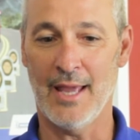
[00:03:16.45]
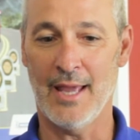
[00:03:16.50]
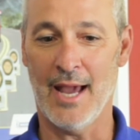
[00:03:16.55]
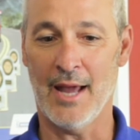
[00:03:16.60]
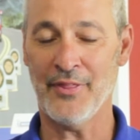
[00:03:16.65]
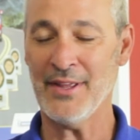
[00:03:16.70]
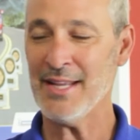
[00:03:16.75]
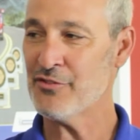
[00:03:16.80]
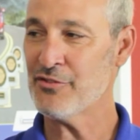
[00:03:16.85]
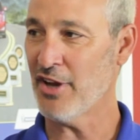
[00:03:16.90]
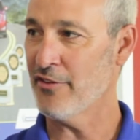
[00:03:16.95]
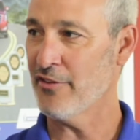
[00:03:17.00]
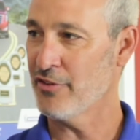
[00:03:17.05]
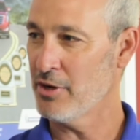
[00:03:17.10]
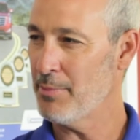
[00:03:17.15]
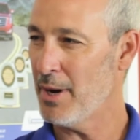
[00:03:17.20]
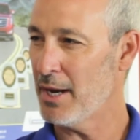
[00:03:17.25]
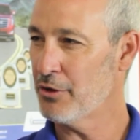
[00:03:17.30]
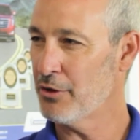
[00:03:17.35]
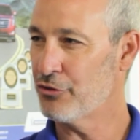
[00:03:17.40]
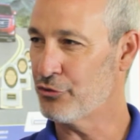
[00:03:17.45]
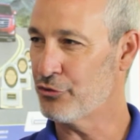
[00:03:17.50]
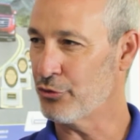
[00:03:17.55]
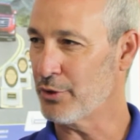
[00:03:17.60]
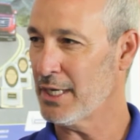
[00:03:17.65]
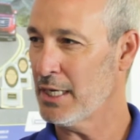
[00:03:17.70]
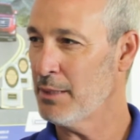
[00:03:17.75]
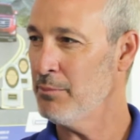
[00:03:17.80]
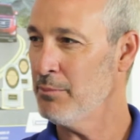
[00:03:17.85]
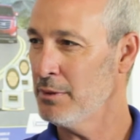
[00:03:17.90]
I think it's everybody's
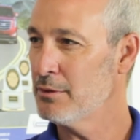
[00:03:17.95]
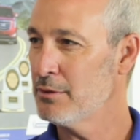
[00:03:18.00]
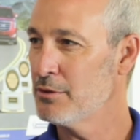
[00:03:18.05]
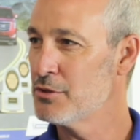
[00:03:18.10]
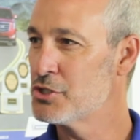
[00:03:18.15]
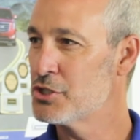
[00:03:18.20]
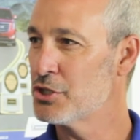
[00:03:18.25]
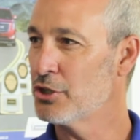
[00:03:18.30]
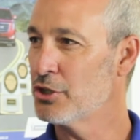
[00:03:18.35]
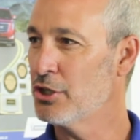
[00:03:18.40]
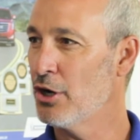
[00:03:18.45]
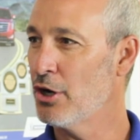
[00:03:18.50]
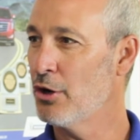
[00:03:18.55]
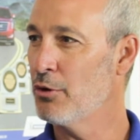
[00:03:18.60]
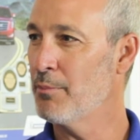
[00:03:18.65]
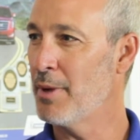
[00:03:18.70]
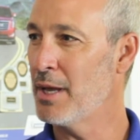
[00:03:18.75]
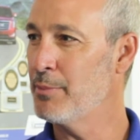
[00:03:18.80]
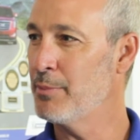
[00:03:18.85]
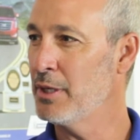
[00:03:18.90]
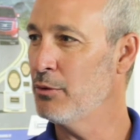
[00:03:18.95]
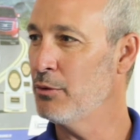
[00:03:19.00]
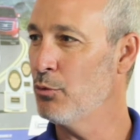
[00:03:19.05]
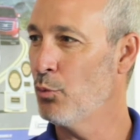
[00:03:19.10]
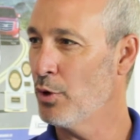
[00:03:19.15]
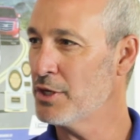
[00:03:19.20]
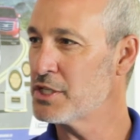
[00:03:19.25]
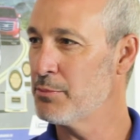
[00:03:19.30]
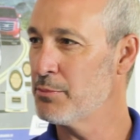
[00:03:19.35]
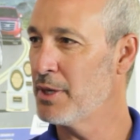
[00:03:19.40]
dream to maybe
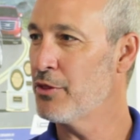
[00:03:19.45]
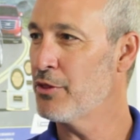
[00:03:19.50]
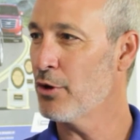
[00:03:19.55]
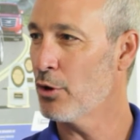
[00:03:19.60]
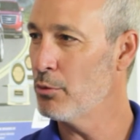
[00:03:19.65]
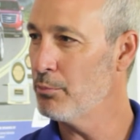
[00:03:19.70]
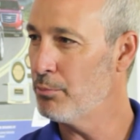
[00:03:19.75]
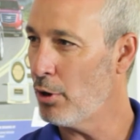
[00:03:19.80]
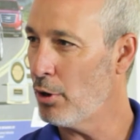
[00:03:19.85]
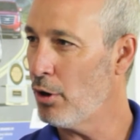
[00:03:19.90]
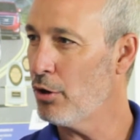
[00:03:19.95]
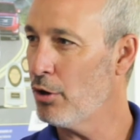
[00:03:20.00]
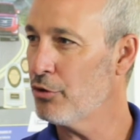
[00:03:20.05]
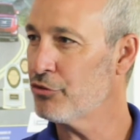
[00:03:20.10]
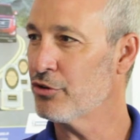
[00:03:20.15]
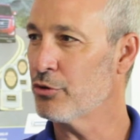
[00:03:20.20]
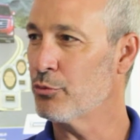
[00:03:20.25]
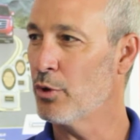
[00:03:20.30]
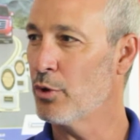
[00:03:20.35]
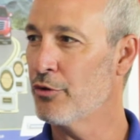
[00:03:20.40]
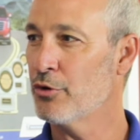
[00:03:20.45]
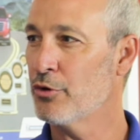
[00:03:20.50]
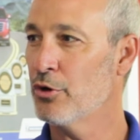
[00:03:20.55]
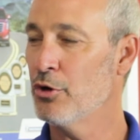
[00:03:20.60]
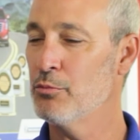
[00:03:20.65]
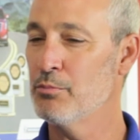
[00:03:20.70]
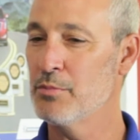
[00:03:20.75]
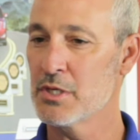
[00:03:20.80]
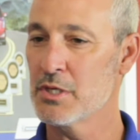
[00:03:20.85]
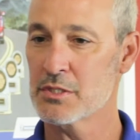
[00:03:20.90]
want to be their own boss and run their
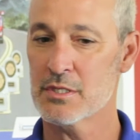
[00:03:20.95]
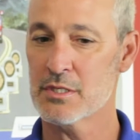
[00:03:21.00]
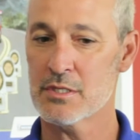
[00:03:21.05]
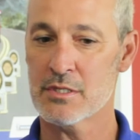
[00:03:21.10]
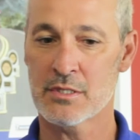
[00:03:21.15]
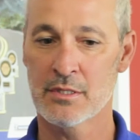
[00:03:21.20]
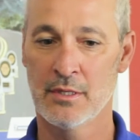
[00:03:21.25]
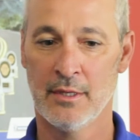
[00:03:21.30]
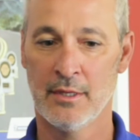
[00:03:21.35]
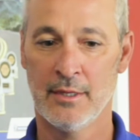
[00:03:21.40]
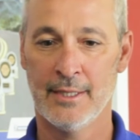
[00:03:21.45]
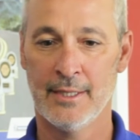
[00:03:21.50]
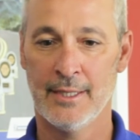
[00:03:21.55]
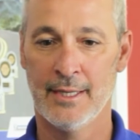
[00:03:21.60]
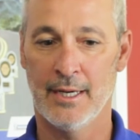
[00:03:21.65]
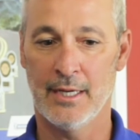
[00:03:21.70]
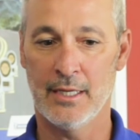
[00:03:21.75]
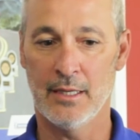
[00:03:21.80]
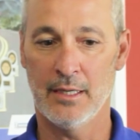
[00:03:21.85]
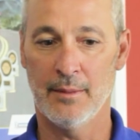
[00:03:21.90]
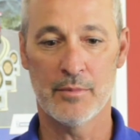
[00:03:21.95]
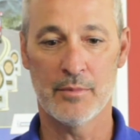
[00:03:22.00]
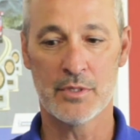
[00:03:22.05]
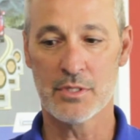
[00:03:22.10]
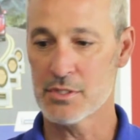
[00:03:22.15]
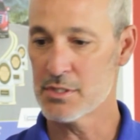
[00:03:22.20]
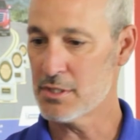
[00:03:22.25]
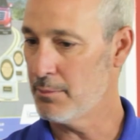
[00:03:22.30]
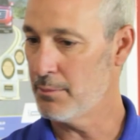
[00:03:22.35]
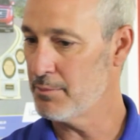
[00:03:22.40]
own business.
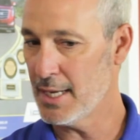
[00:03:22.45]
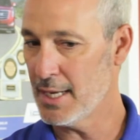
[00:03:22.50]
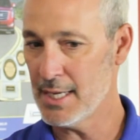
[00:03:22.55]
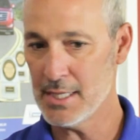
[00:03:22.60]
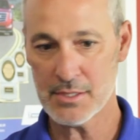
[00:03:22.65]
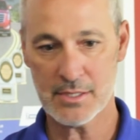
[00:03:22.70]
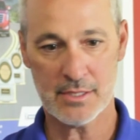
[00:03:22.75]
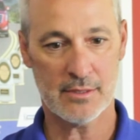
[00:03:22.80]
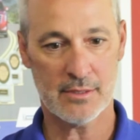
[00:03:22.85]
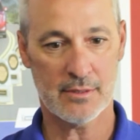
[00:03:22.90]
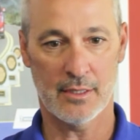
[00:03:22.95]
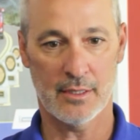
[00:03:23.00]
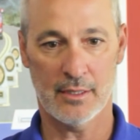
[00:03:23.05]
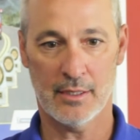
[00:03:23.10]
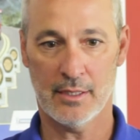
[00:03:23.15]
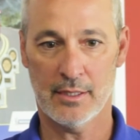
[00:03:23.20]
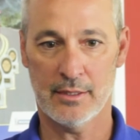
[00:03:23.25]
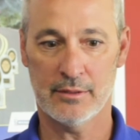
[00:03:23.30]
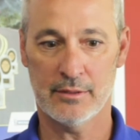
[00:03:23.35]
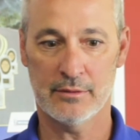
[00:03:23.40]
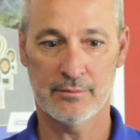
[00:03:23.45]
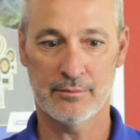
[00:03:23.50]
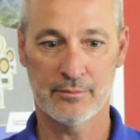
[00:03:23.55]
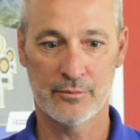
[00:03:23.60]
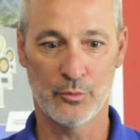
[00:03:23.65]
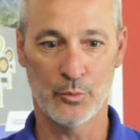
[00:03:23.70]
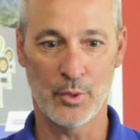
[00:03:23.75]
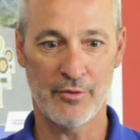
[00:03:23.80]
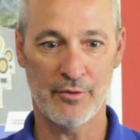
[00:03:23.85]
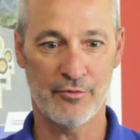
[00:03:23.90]
Some days
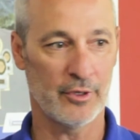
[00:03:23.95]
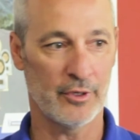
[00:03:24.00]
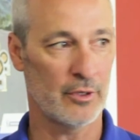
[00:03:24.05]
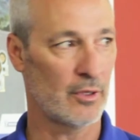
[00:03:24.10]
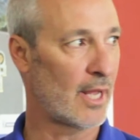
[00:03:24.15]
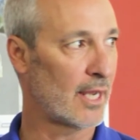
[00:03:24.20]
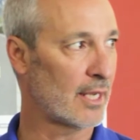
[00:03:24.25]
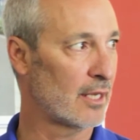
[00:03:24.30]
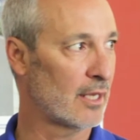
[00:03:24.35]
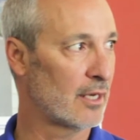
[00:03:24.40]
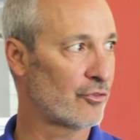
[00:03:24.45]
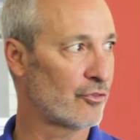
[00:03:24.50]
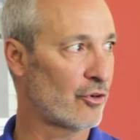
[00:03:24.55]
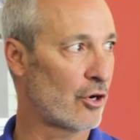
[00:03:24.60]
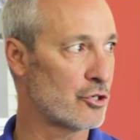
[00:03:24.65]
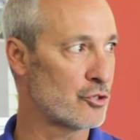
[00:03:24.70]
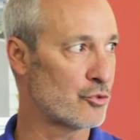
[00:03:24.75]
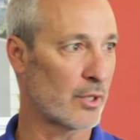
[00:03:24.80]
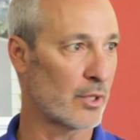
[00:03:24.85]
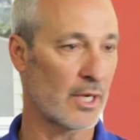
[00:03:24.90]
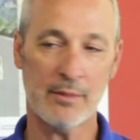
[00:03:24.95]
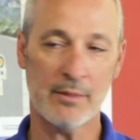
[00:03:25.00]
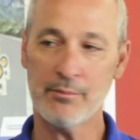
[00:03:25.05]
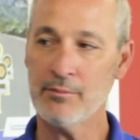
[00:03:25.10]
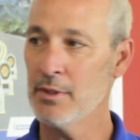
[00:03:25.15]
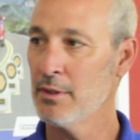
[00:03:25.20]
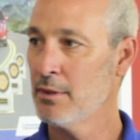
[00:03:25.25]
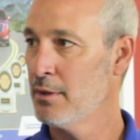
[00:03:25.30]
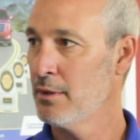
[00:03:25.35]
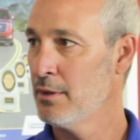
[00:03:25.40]
we feel like it is our dream.
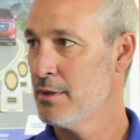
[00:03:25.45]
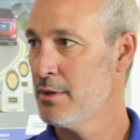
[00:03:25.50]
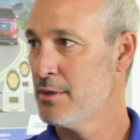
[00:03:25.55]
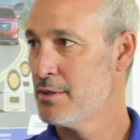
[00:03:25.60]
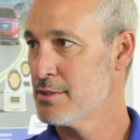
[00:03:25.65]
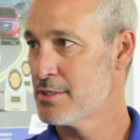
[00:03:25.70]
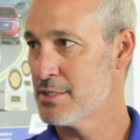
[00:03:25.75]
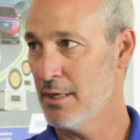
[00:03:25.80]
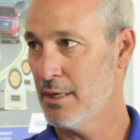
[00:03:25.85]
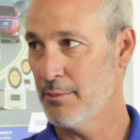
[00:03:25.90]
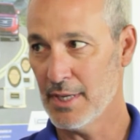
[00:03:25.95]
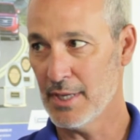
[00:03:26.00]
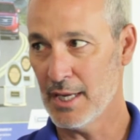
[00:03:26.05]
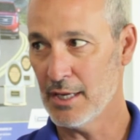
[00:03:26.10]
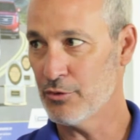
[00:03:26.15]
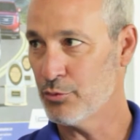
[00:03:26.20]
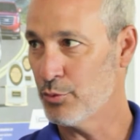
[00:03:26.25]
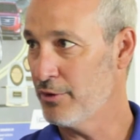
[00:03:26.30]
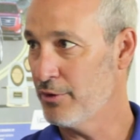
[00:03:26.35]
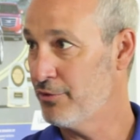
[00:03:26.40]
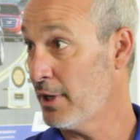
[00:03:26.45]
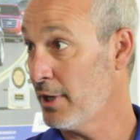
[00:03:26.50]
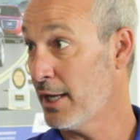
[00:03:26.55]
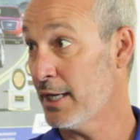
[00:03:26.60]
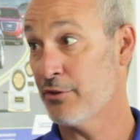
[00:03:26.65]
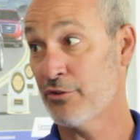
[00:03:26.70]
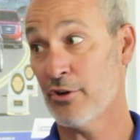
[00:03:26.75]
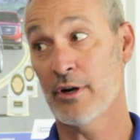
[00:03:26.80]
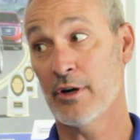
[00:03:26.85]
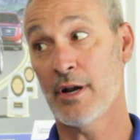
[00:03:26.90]
Some days we feel
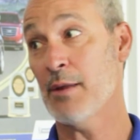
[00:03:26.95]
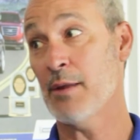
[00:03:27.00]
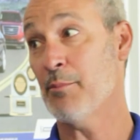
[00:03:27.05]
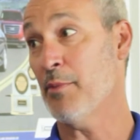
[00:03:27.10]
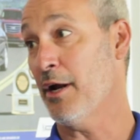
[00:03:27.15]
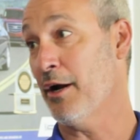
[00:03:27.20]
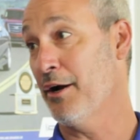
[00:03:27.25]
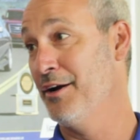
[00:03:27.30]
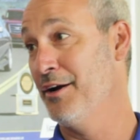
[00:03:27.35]
like it's our nightmare.